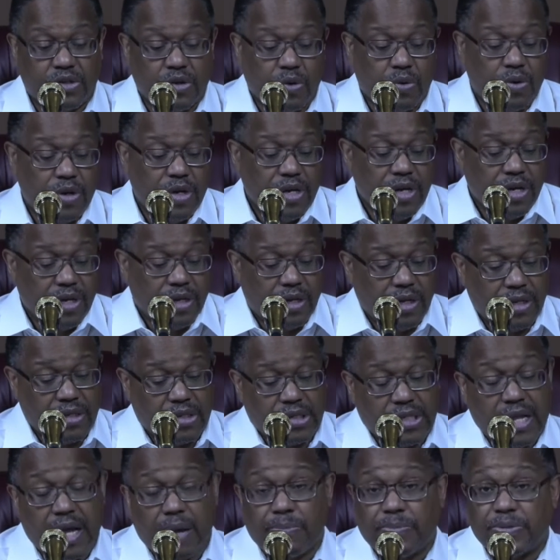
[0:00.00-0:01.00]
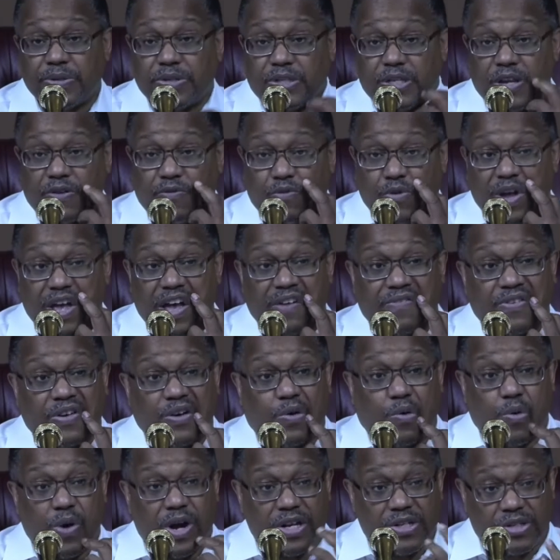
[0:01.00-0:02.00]
So let's stop and see if we have
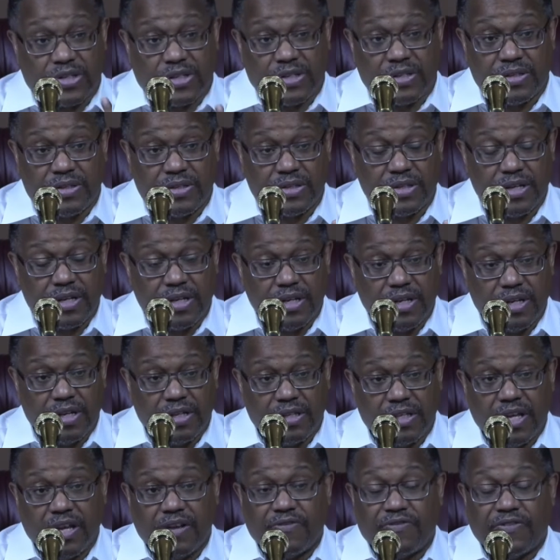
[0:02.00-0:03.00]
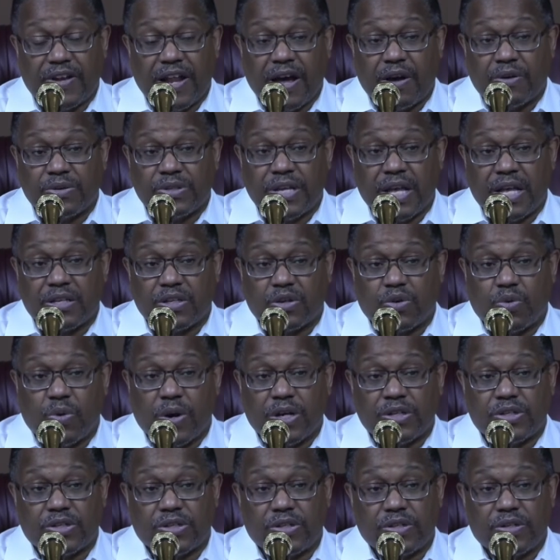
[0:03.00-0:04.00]
any questions. Dean Flowers has a
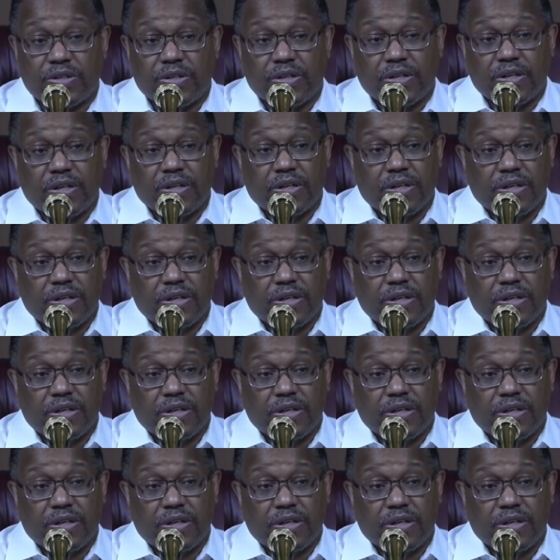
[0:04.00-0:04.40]
question. Yeah.